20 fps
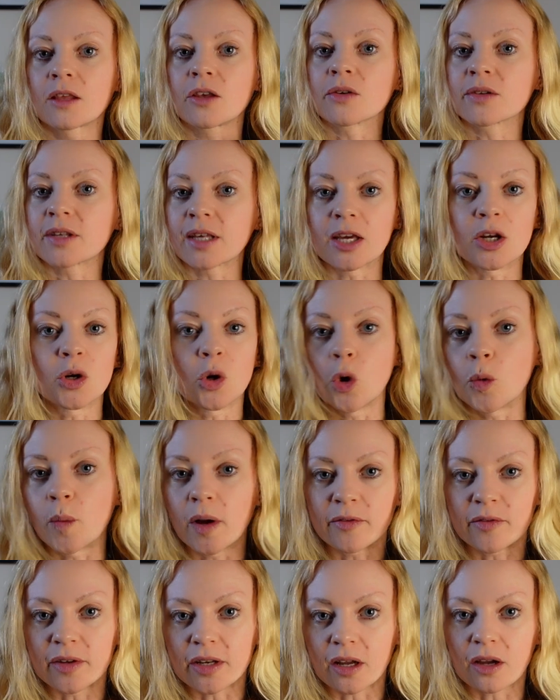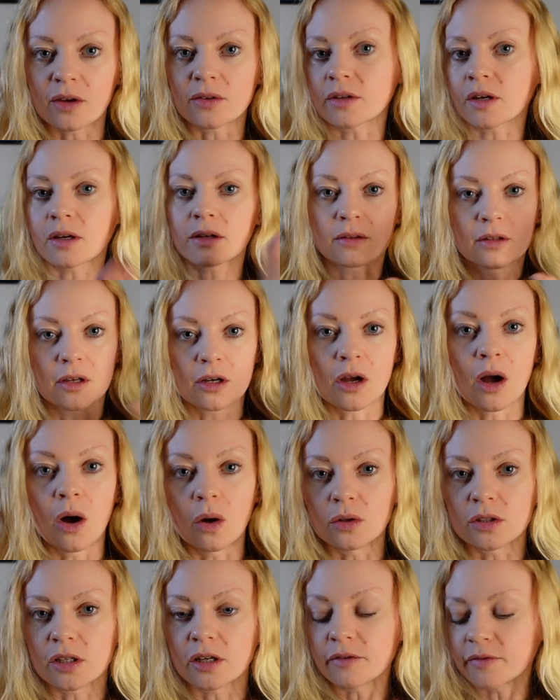You'll see it in all my videos, like the
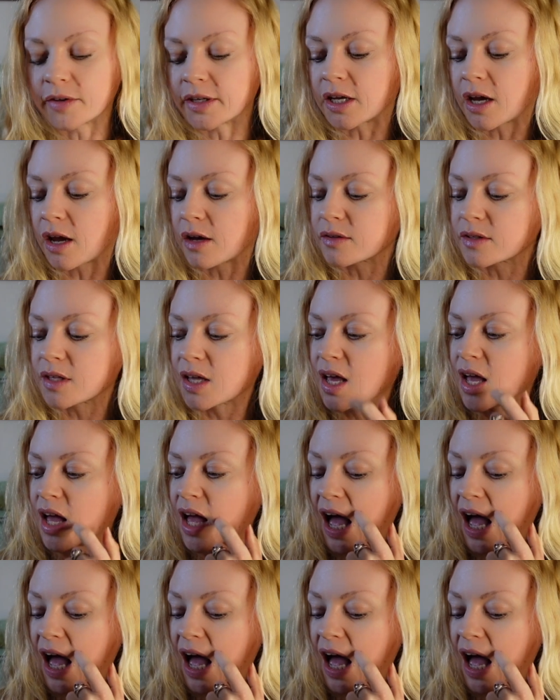colder videos.